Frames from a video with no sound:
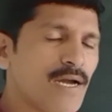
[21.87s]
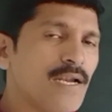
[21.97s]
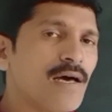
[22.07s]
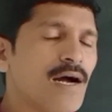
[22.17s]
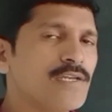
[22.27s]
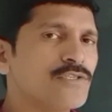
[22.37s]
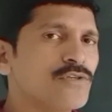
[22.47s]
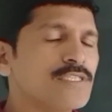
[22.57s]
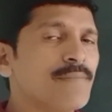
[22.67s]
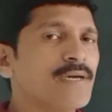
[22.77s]
and also
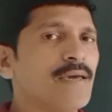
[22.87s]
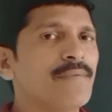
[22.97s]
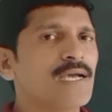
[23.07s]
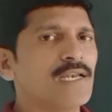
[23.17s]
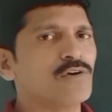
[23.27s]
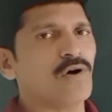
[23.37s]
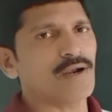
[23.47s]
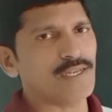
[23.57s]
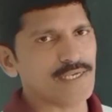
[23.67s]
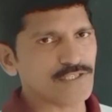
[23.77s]
some chemical
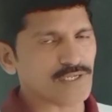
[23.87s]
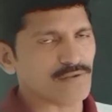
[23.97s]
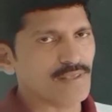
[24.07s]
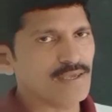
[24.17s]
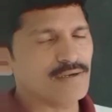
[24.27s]
coordination,